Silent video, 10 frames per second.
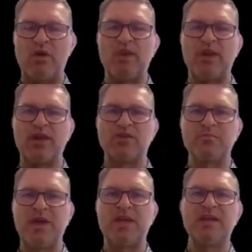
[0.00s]
Are we going to
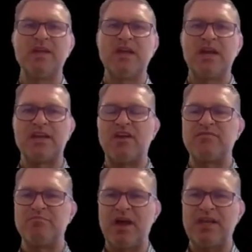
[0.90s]
make
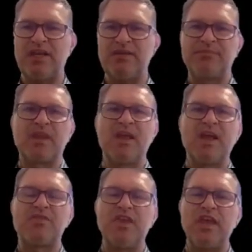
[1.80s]
enough money
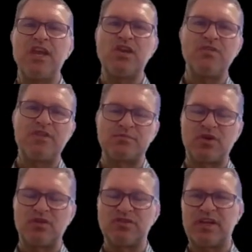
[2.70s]
at the end of this
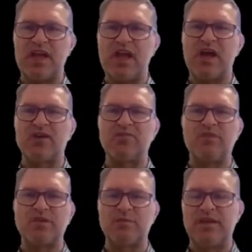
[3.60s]
project out of
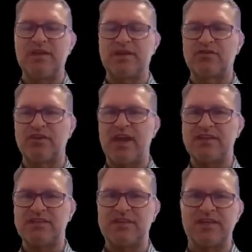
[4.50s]
what we
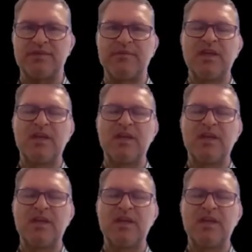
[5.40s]
created here